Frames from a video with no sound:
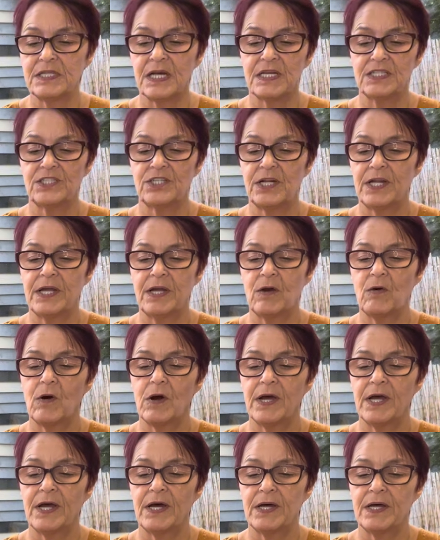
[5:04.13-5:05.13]
actually
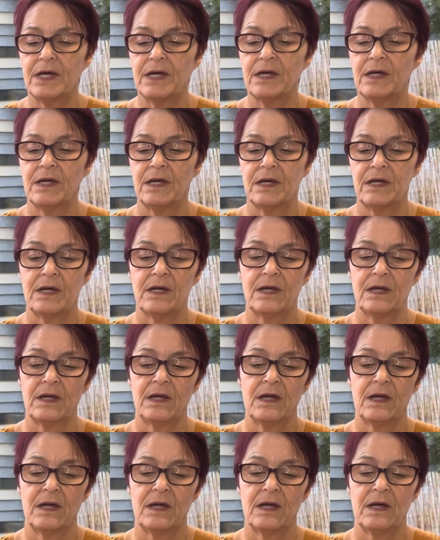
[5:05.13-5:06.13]
quite a,
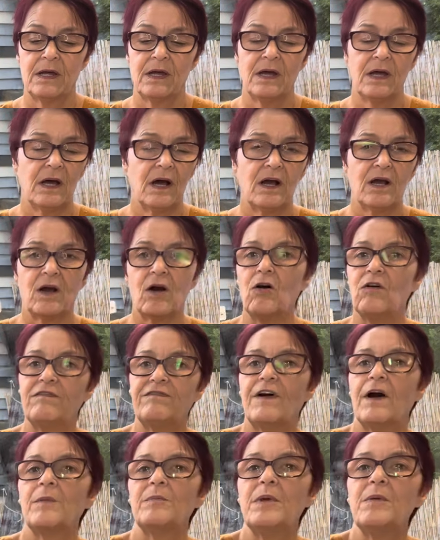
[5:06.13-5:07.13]
I can't
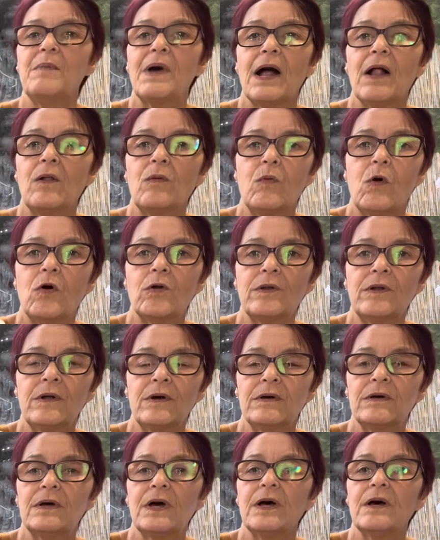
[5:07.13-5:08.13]
find my metal one,
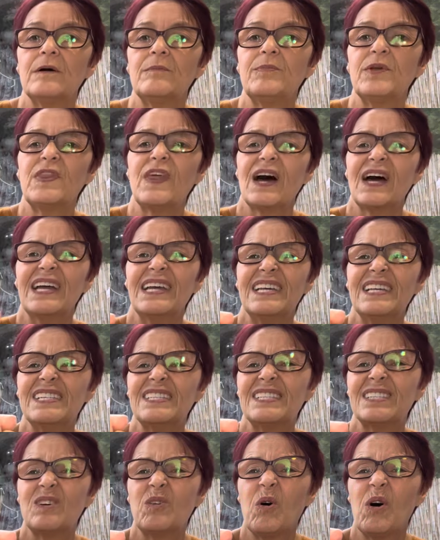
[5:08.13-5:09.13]
but that
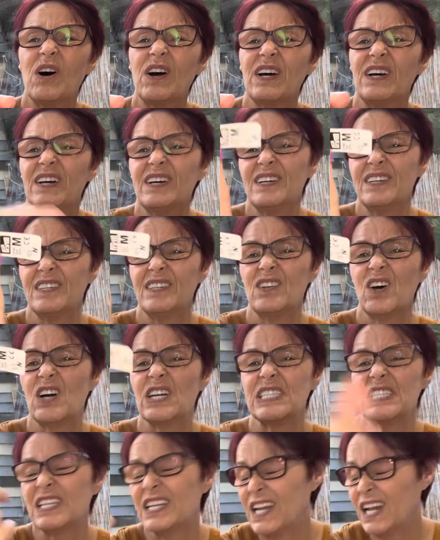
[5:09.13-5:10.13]
is quite a
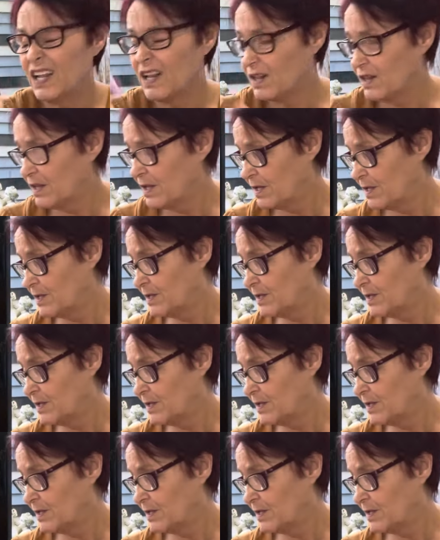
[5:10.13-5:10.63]
nice little